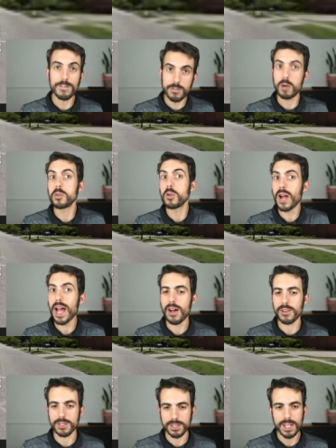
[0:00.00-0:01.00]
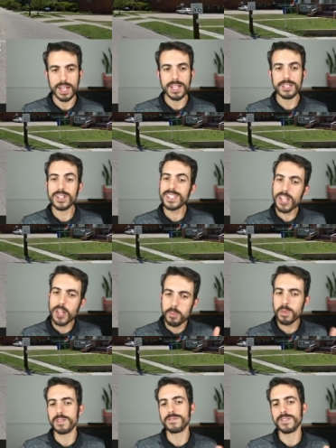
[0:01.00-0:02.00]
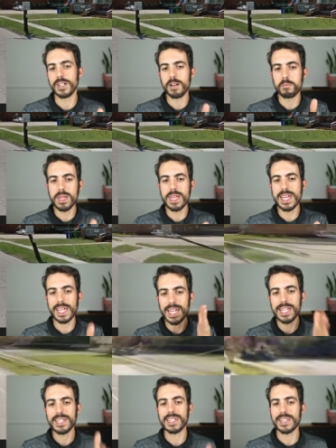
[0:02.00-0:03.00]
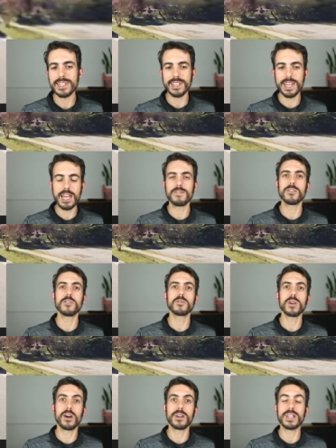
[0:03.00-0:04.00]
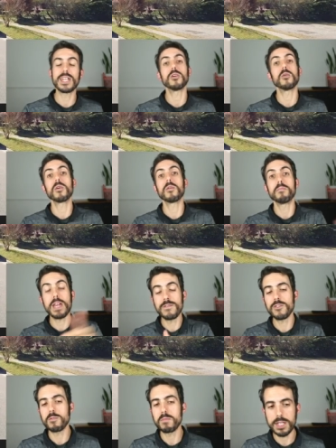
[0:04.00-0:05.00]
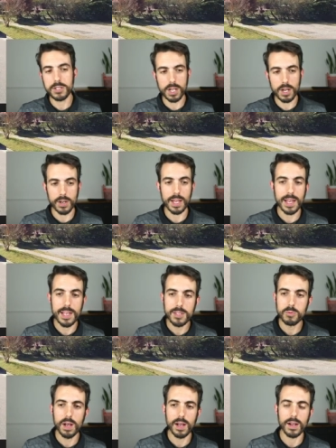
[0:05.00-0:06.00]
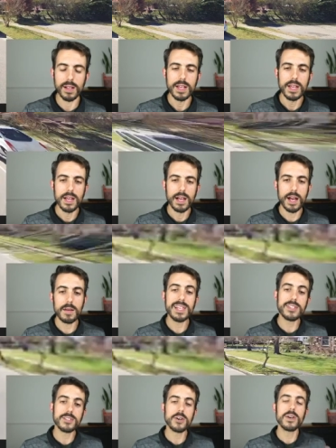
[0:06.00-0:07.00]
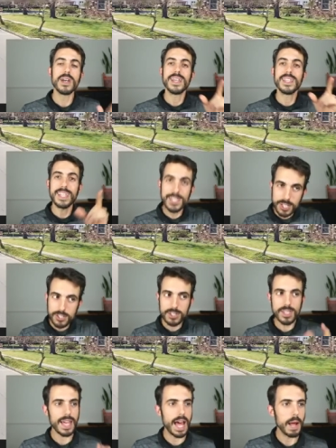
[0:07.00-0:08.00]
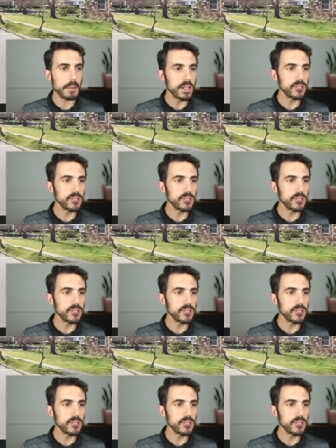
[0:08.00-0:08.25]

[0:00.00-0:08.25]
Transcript: from your house. So that's another benefit of being in this Cape View Colony or Bayview Beach area as well. And so in addition to that, I'm going